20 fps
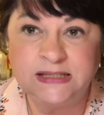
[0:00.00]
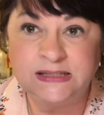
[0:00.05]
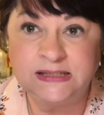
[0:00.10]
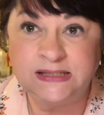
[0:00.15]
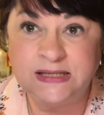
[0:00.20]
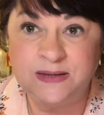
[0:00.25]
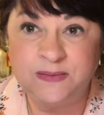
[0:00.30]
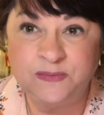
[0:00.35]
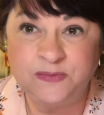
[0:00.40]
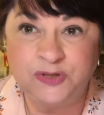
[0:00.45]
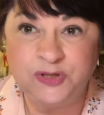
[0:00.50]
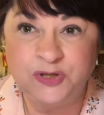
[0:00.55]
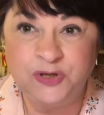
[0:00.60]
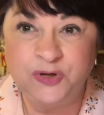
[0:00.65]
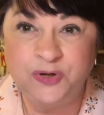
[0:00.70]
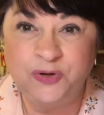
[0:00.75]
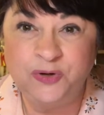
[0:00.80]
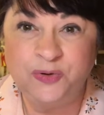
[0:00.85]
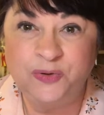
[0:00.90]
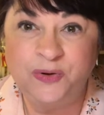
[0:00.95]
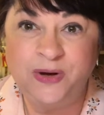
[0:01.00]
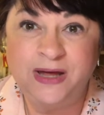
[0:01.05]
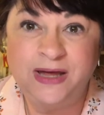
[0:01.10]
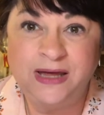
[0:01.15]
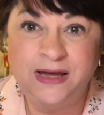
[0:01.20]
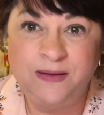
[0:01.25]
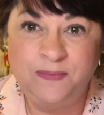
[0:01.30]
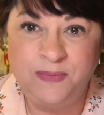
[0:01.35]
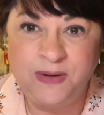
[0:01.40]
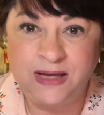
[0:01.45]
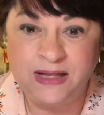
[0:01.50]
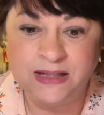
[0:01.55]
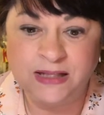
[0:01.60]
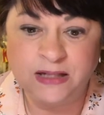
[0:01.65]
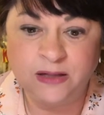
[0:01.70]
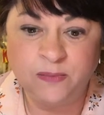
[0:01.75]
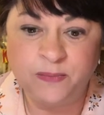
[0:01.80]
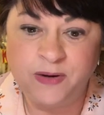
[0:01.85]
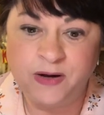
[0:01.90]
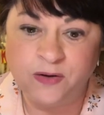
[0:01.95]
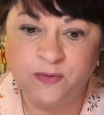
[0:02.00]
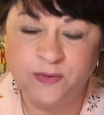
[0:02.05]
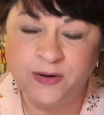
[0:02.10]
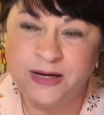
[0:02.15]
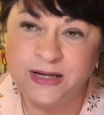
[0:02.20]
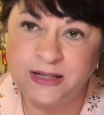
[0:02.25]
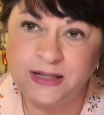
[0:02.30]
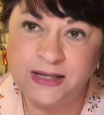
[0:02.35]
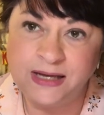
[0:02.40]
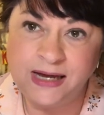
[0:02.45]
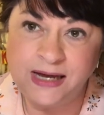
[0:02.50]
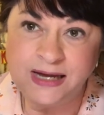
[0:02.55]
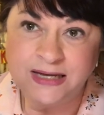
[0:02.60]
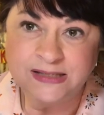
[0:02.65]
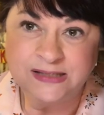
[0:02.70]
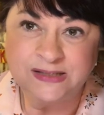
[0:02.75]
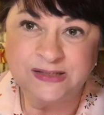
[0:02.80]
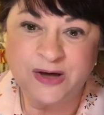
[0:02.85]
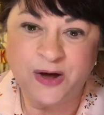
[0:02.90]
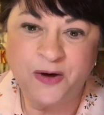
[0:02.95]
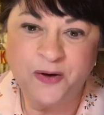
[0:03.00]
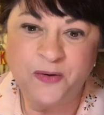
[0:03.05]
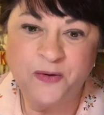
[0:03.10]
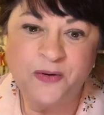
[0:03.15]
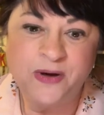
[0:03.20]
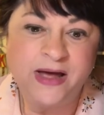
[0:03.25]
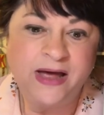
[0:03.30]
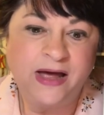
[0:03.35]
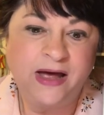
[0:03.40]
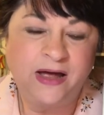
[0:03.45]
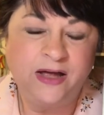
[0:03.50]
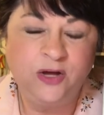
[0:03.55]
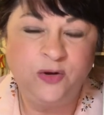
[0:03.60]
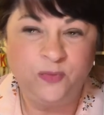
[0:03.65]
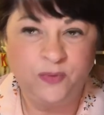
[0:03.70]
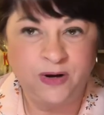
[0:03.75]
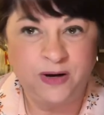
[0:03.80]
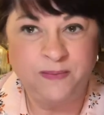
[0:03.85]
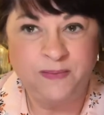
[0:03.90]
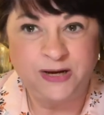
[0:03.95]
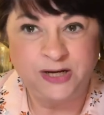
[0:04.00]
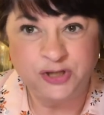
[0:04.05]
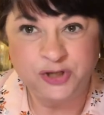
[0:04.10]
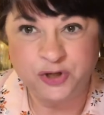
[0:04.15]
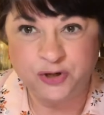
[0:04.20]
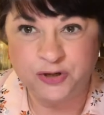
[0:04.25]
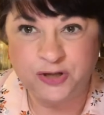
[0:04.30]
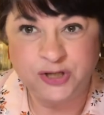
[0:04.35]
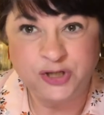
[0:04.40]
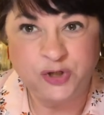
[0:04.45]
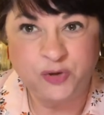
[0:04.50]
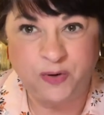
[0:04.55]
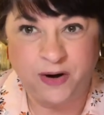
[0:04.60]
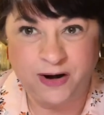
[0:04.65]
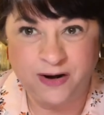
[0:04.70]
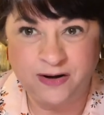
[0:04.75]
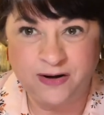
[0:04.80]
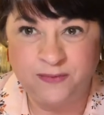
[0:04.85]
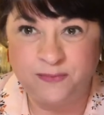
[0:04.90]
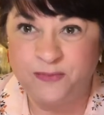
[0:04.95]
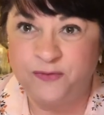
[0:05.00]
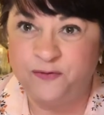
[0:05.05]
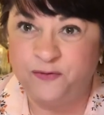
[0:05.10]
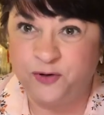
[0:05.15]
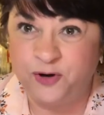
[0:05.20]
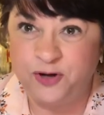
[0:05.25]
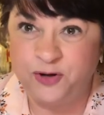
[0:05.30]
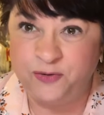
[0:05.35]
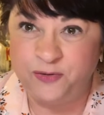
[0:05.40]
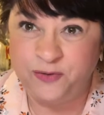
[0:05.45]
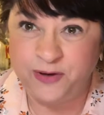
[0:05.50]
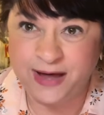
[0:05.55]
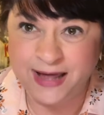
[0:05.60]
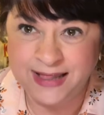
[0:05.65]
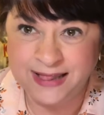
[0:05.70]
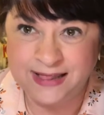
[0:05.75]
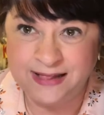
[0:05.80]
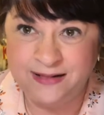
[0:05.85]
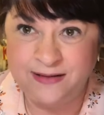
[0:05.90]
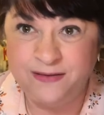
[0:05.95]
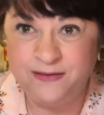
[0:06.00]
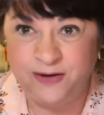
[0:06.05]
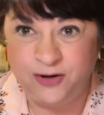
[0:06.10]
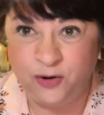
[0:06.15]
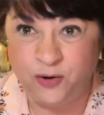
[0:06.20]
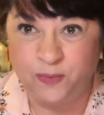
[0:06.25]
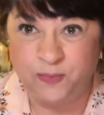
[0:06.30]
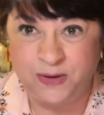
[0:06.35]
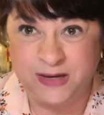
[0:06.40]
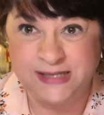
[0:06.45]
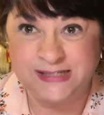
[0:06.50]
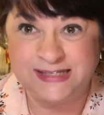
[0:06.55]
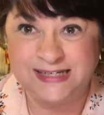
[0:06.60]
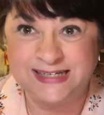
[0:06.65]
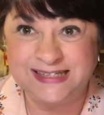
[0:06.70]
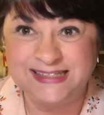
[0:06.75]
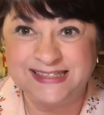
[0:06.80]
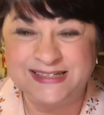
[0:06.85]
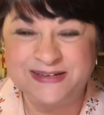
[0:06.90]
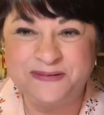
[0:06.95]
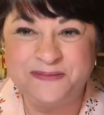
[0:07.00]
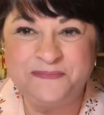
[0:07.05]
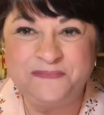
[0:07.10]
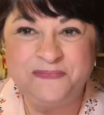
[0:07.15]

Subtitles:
seem to be a little bit wrinkly, so you want to make sure that you iron them before you cut your pieces.